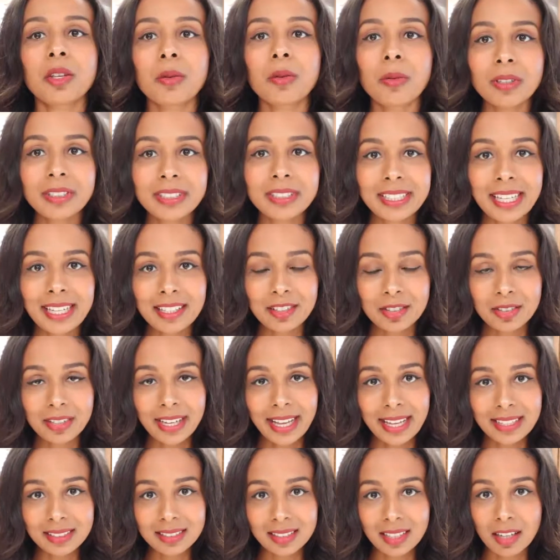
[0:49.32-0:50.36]
You want to get your
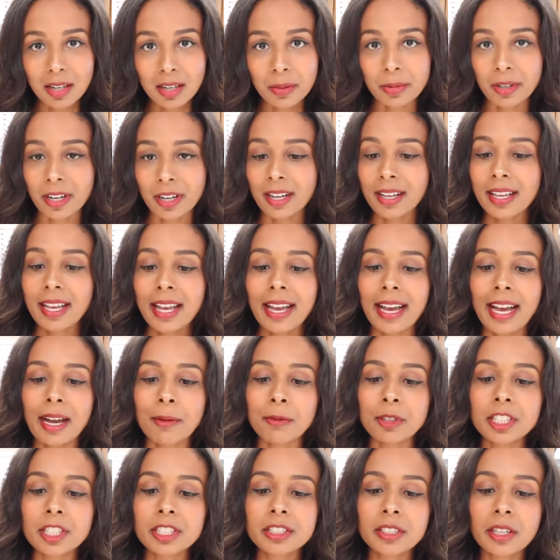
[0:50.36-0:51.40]
candelabra,
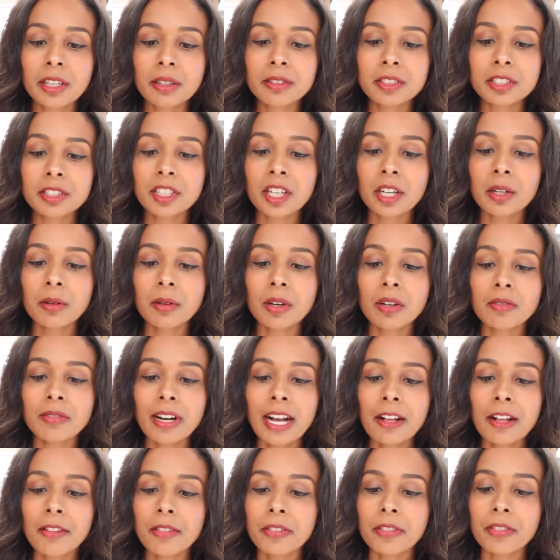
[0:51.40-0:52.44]
and we're just going to go
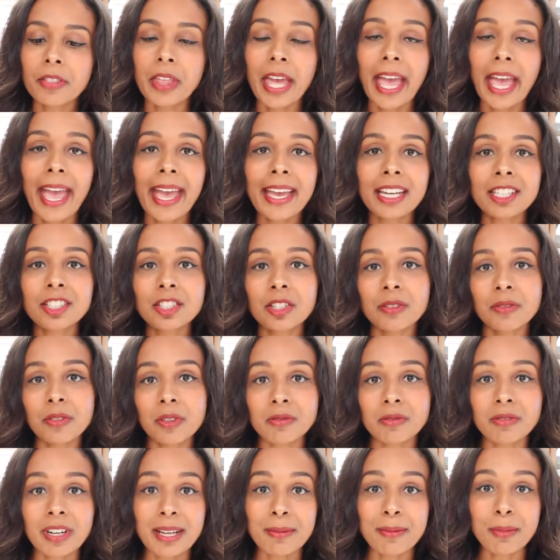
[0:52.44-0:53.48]
around the edge of
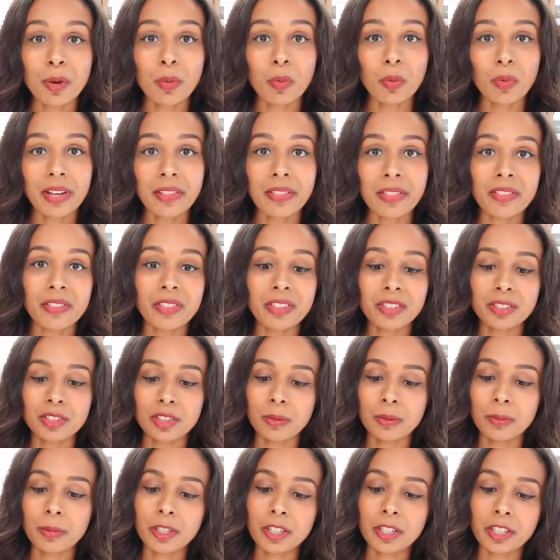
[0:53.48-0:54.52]
the rim with the
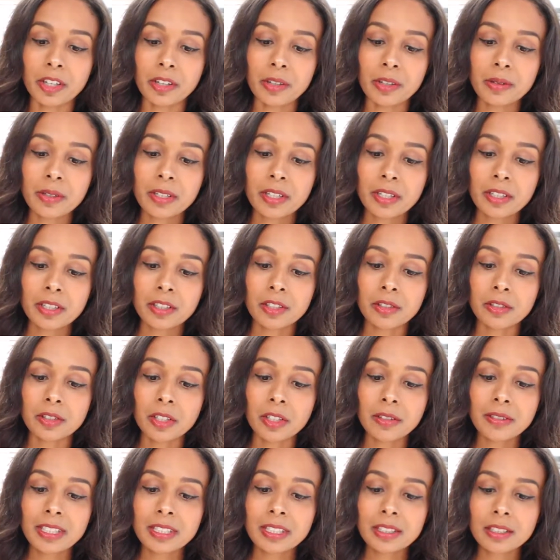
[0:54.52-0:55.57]
super glue. You
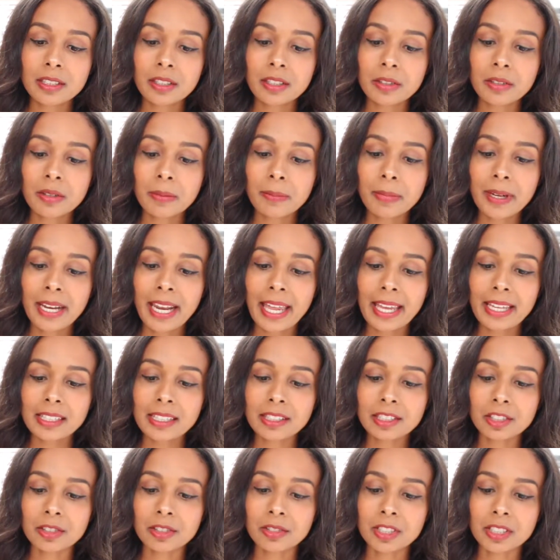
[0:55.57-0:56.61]
don't need to glue the
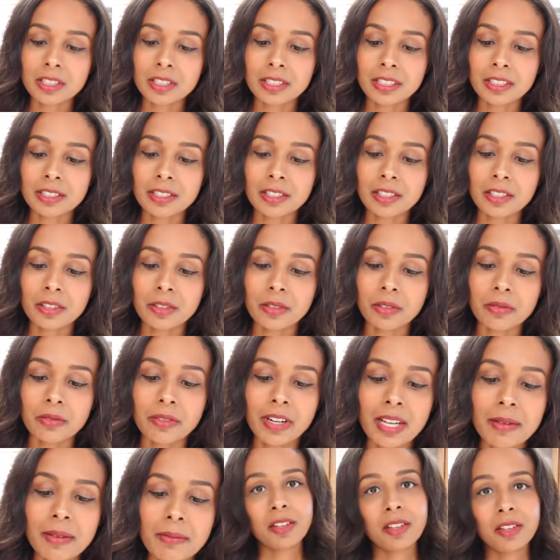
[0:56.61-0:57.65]
plate, you just need to glue the
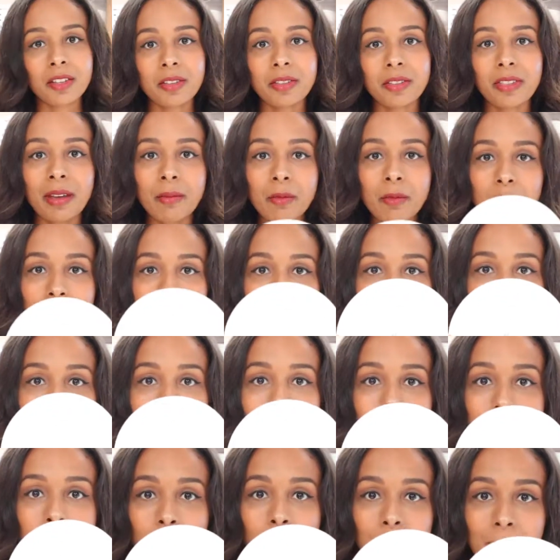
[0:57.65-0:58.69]
rim. You then want to
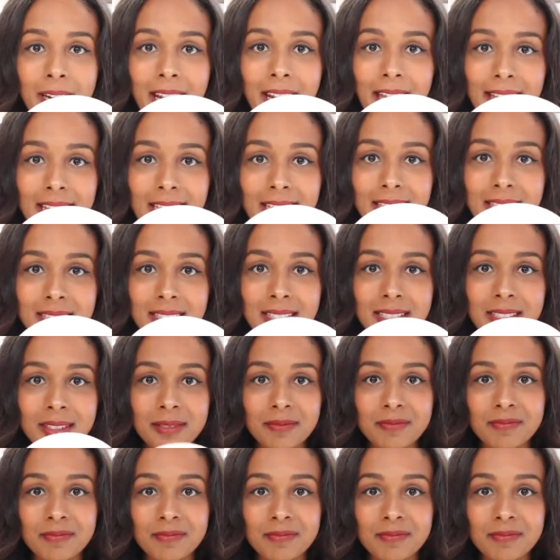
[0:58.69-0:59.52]
grab your plate.